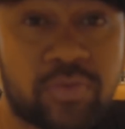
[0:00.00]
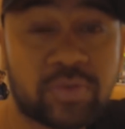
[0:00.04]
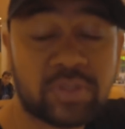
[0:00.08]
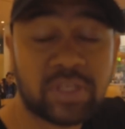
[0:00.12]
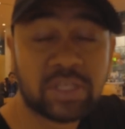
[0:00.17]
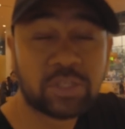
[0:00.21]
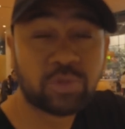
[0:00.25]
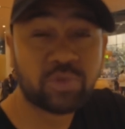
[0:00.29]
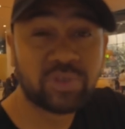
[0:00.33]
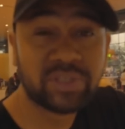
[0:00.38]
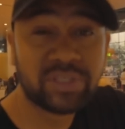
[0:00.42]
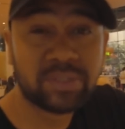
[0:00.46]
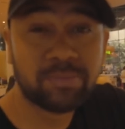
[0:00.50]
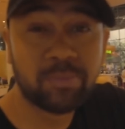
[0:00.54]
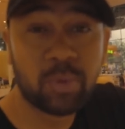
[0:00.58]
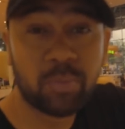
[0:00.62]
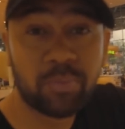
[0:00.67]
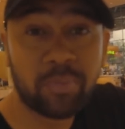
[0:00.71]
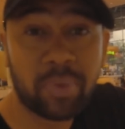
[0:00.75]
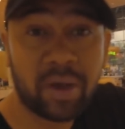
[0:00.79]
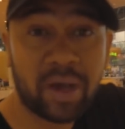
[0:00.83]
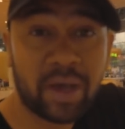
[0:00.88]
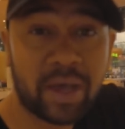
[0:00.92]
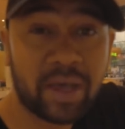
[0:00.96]
Just reached
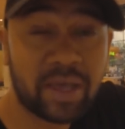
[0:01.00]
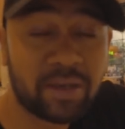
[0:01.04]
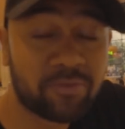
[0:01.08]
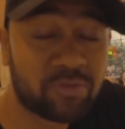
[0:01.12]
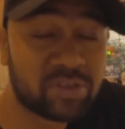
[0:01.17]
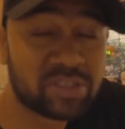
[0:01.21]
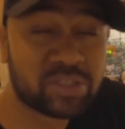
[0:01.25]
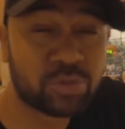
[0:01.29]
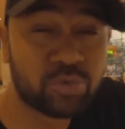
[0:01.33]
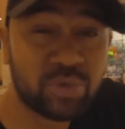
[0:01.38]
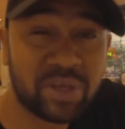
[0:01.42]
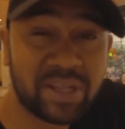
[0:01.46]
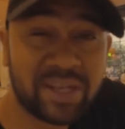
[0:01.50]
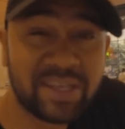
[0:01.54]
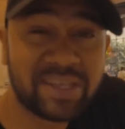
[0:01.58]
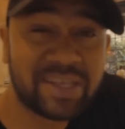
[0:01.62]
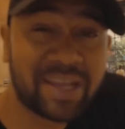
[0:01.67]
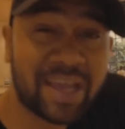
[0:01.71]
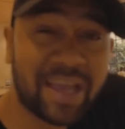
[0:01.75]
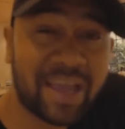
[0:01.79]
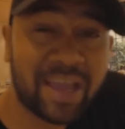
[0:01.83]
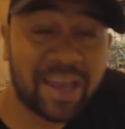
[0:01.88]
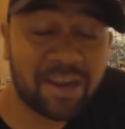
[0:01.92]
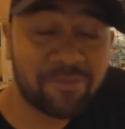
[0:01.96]
Mumbai, was really
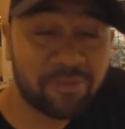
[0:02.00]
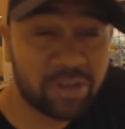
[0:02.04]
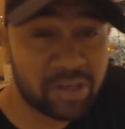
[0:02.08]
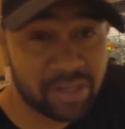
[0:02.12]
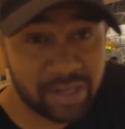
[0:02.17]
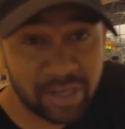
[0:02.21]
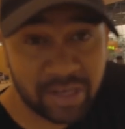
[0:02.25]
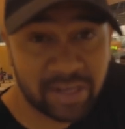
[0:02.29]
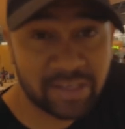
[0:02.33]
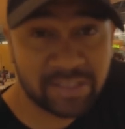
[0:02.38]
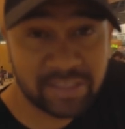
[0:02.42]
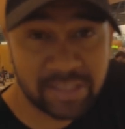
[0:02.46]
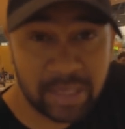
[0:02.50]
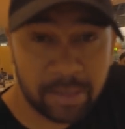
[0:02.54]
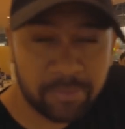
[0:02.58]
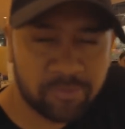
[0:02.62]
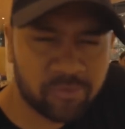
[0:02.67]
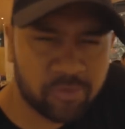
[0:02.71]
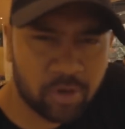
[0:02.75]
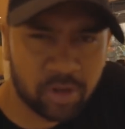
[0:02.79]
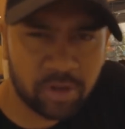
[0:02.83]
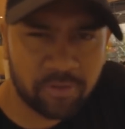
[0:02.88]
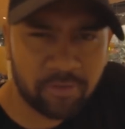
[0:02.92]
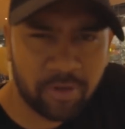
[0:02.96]
tired, went ahead, slept
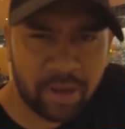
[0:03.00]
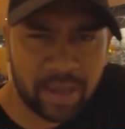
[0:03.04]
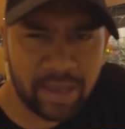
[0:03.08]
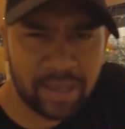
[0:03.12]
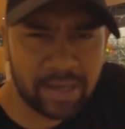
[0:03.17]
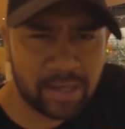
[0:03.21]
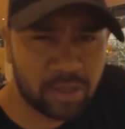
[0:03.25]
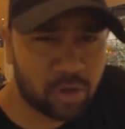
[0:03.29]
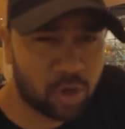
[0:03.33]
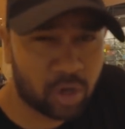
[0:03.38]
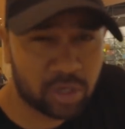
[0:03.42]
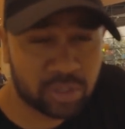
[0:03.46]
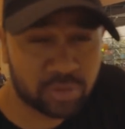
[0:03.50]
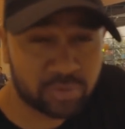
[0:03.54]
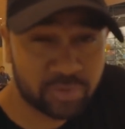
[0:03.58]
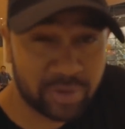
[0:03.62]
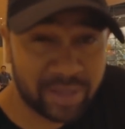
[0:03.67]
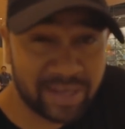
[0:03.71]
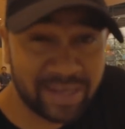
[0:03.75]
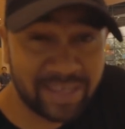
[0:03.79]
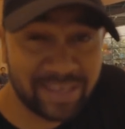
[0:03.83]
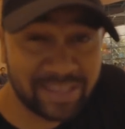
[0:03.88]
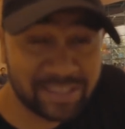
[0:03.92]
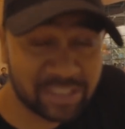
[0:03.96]
for a while, got
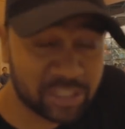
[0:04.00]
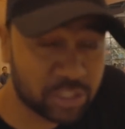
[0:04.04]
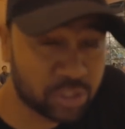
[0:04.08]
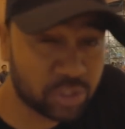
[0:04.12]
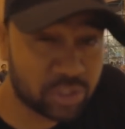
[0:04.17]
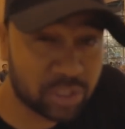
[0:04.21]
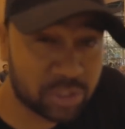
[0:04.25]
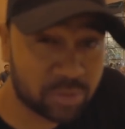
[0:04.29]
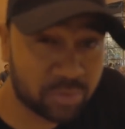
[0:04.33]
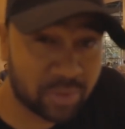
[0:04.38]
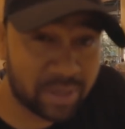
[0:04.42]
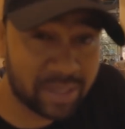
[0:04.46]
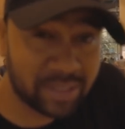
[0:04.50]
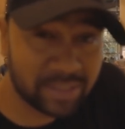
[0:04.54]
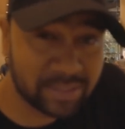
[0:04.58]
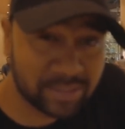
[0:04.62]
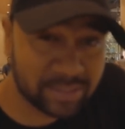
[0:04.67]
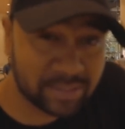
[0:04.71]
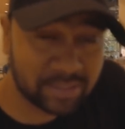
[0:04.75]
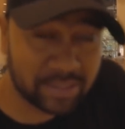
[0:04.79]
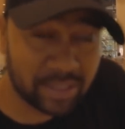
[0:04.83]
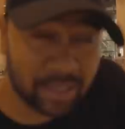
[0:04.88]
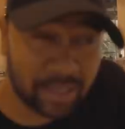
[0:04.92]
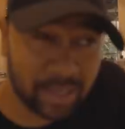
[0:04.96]
ready, changed the
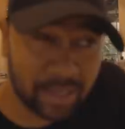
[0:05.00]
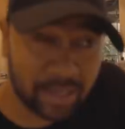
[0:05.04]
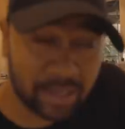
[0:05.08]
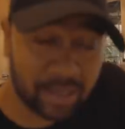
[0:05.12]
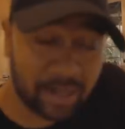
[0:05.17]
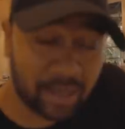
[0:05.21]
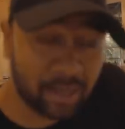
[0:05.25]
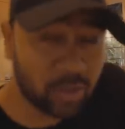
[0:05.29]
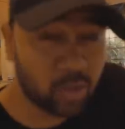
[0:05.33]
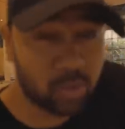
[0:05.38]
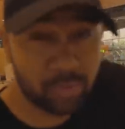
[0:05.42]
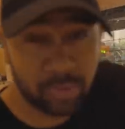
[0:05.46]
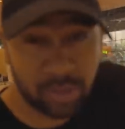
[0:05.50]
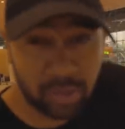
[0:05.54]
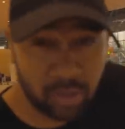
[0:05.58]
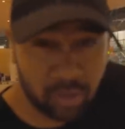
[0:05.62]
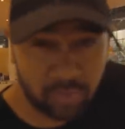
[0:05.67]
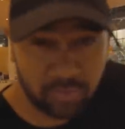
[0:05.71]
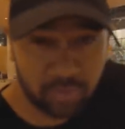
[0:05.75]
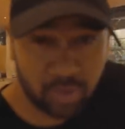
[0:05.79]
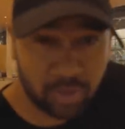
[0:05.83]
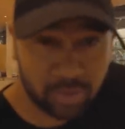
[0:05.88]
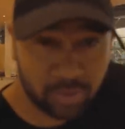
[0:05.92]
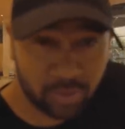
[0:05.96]
dress. And I know many
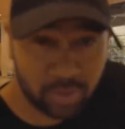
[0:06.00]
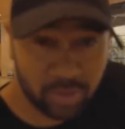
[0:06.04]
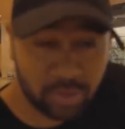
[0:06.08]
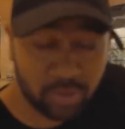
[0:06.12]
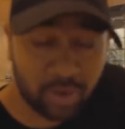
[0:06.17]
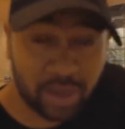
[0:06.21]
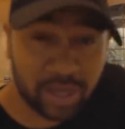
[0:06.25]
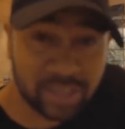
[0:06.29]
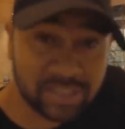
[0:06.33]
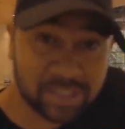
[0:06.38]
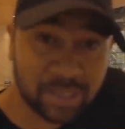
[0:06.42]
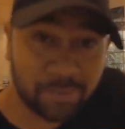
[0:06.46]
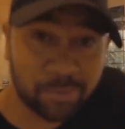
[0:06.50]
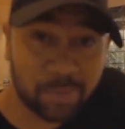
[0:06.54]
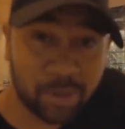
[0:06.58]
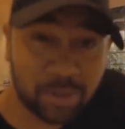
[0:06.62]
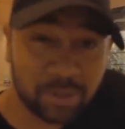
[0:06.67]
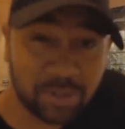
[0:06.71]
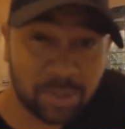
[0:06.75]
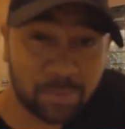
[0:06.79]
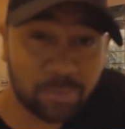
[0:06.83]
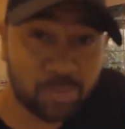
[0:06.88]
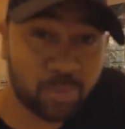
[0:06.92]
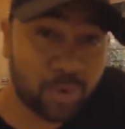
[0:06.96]
of you are going to ask
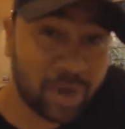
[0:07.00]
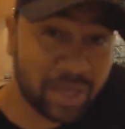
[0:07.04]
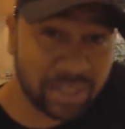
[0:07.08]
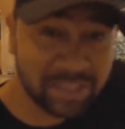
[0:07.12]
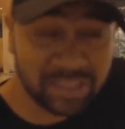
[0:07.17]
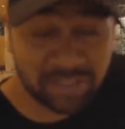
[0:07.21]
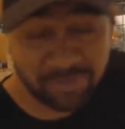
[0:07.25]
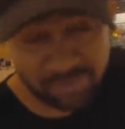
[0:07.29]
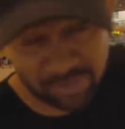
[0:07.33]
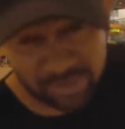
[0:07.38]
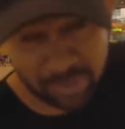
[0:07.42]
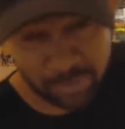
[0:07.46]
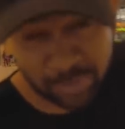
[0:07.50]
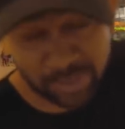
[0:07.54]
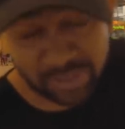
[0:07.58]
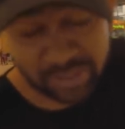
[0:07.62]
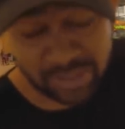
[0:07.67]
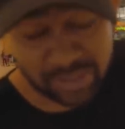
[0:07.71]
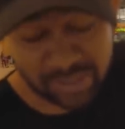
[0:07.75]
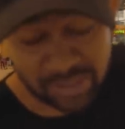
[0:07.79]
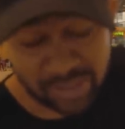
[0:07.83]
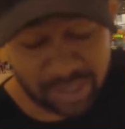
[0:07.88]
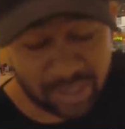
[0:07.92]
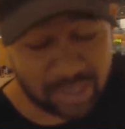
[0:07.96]
about the pricing for the
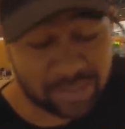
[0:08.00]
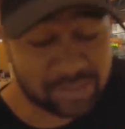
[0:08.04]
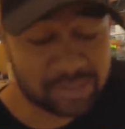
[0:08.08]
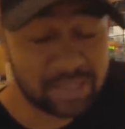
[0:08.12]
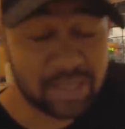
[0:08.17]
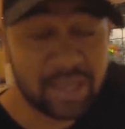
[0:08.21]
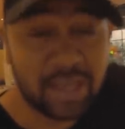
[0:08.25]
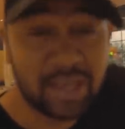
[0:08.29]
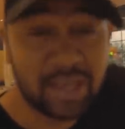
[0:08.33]
business class.